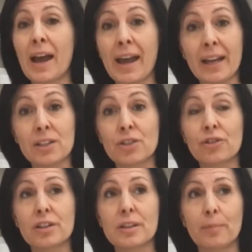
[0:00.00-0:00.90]

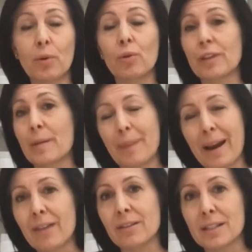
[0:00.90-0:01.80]
extra support that
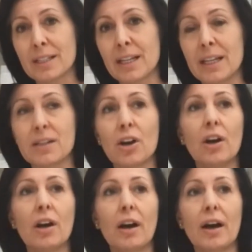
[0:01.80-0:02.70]
parents need
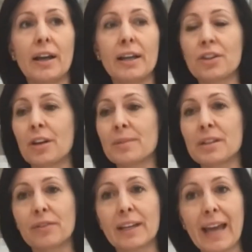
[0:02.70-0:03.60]
in
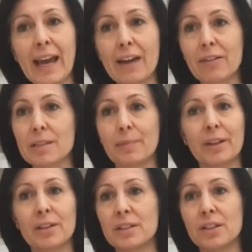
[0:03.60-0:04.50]
terms of carers,
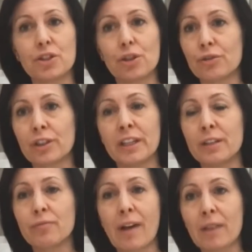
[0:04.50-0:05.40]
because these children
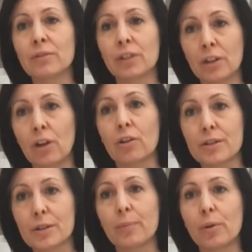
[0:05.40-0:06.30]
need
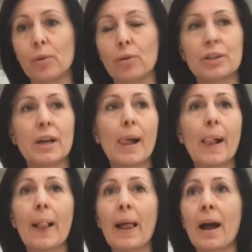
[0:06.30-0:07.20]
round-the-clock support,
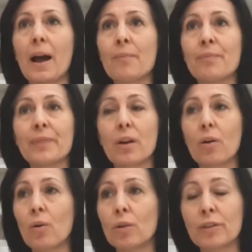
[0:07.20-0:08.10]

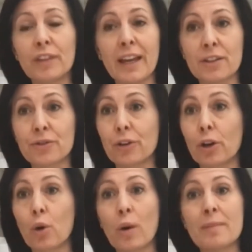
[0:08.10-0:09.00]
all of the
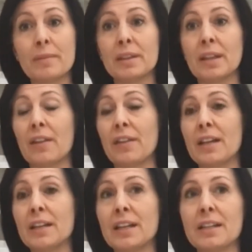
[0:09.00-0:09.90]
extra equipment that
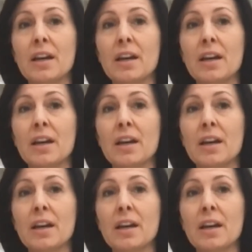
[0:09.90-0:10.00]
they need,